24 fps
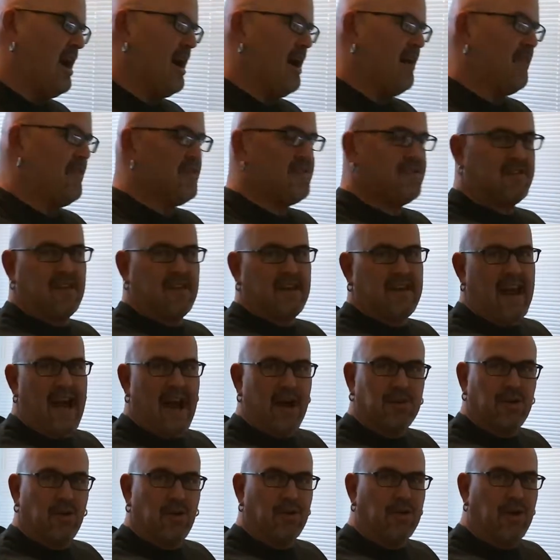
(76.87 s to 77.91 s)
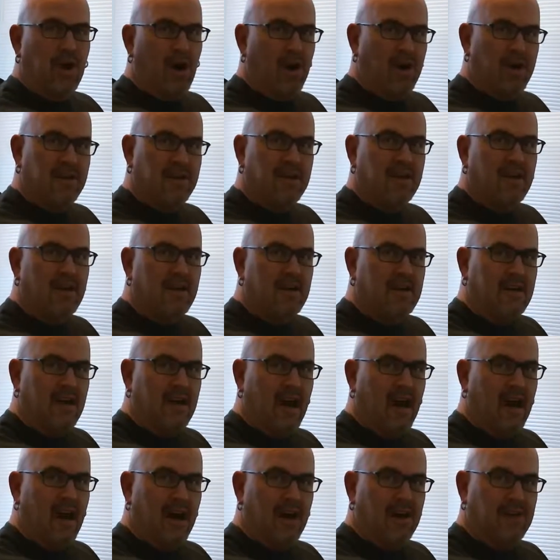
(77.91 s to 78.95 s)
This is a download card.
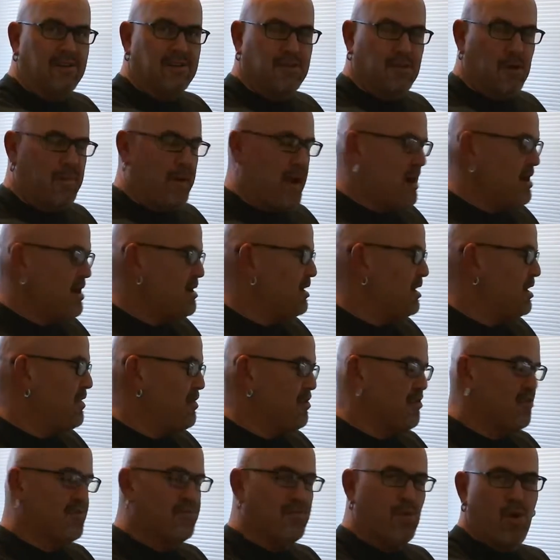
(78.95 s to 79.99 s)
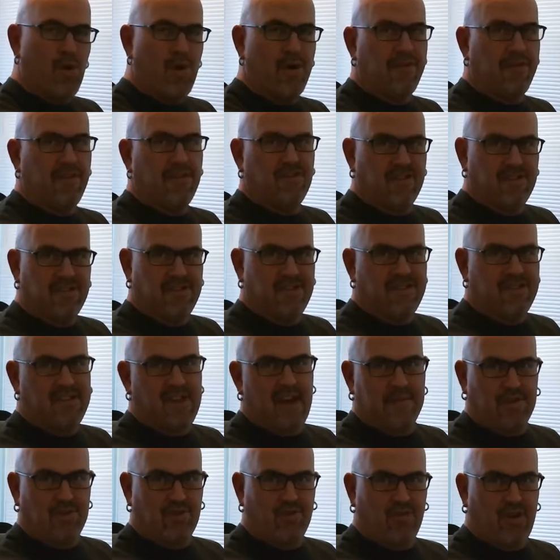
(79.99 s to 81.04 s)
So apparently there's more than just the
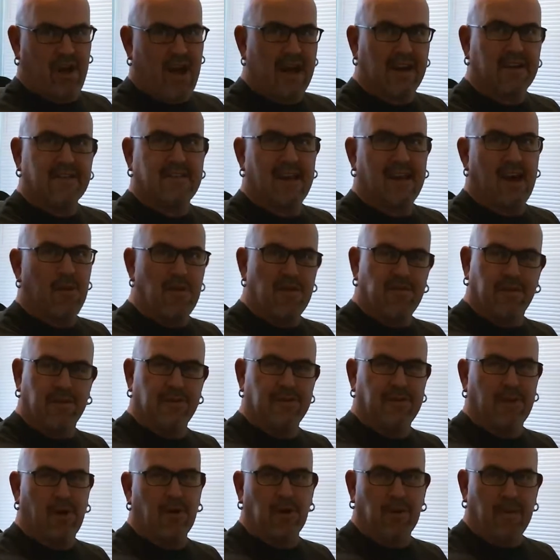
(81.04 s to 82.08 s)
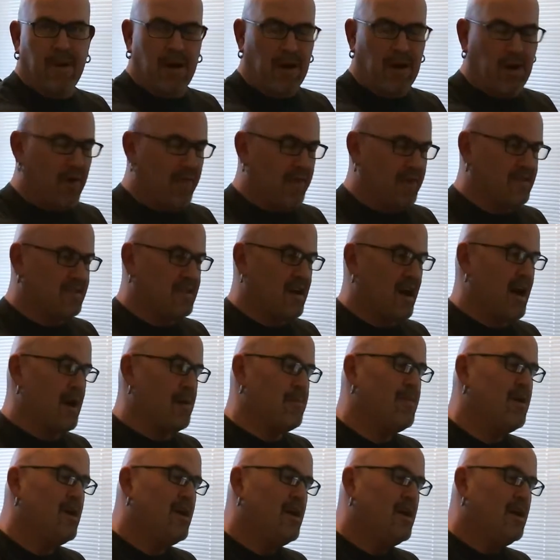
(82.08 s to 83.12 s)
7 tracks that we've been told about all this time.
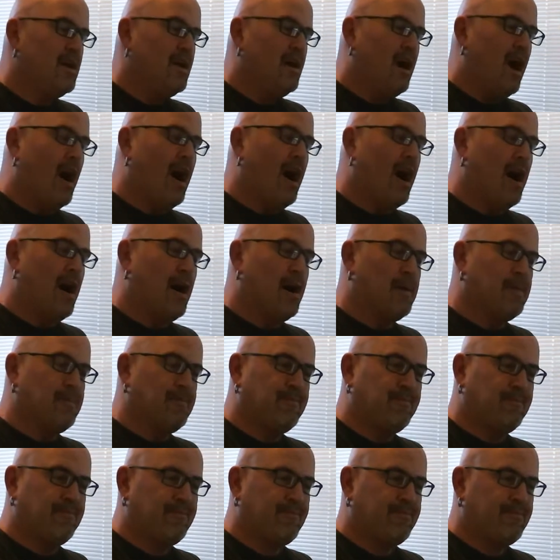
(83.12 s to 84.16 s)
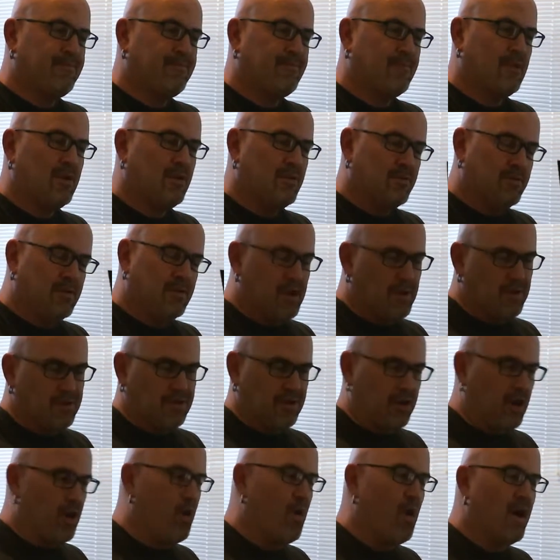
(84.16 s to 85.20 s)
So
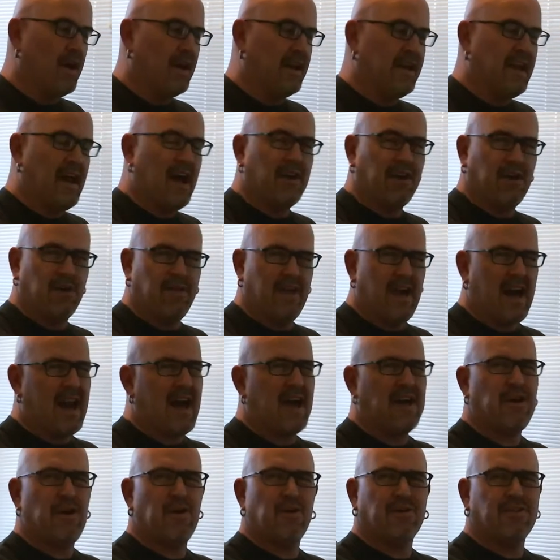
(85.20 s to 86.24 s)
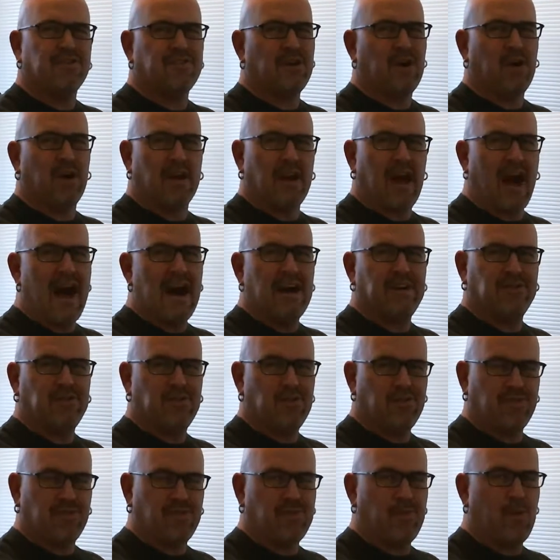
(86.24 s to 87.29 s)
go on and download that. I noticed on iTunes
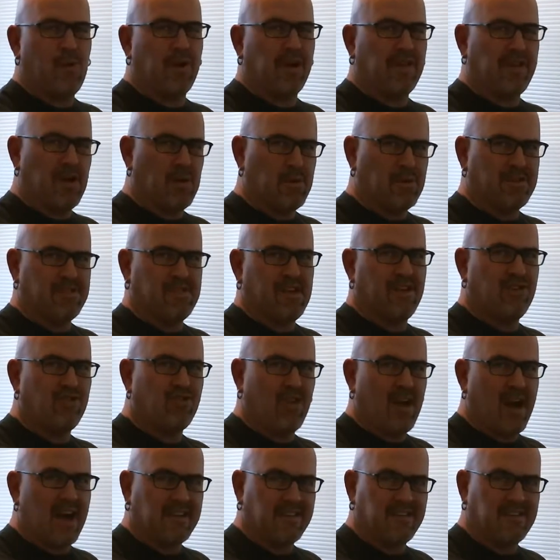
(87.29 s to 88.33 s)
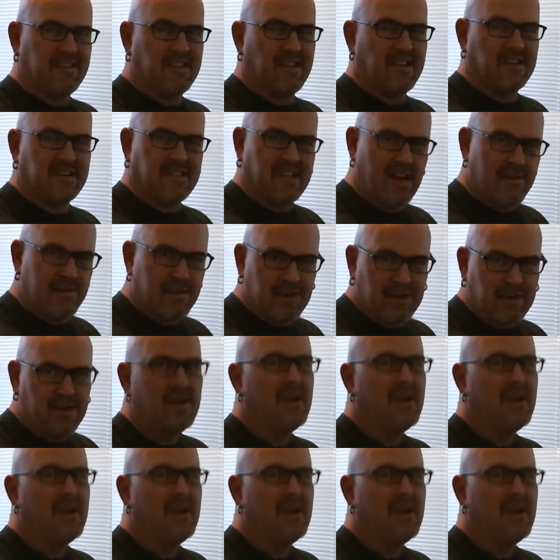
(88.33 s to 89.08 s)
this morning there was 10 tracks instead of 7.